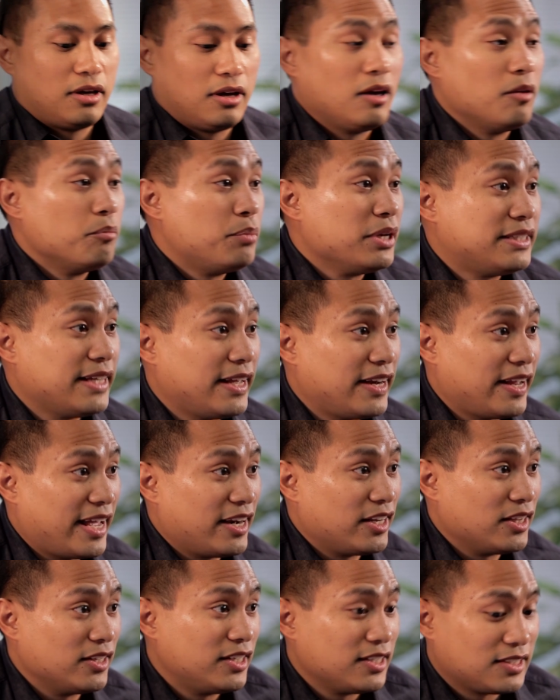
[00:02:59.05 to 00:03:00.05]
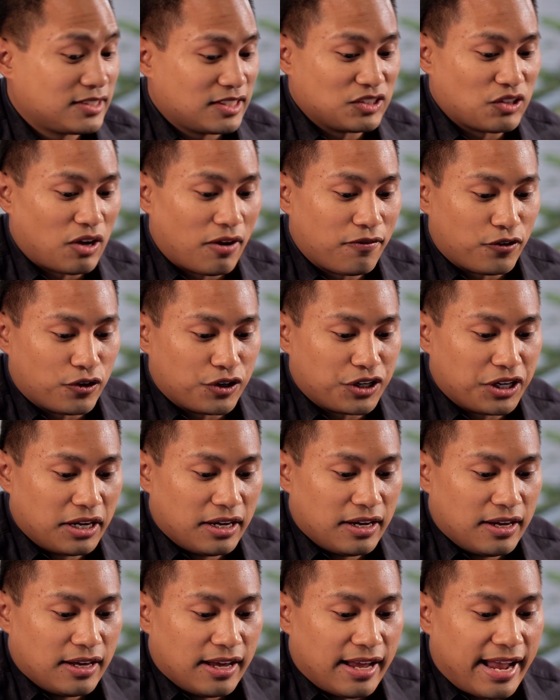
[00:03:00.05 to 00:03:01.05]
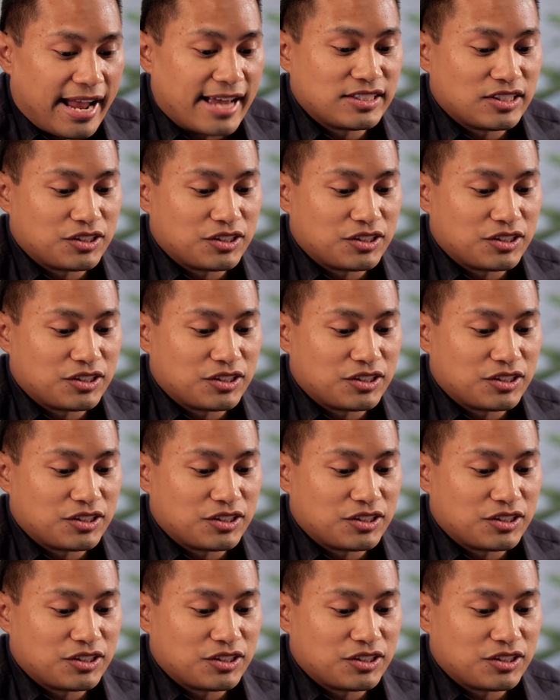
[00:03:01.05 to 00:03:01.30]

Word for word: Big data analytics is offered as a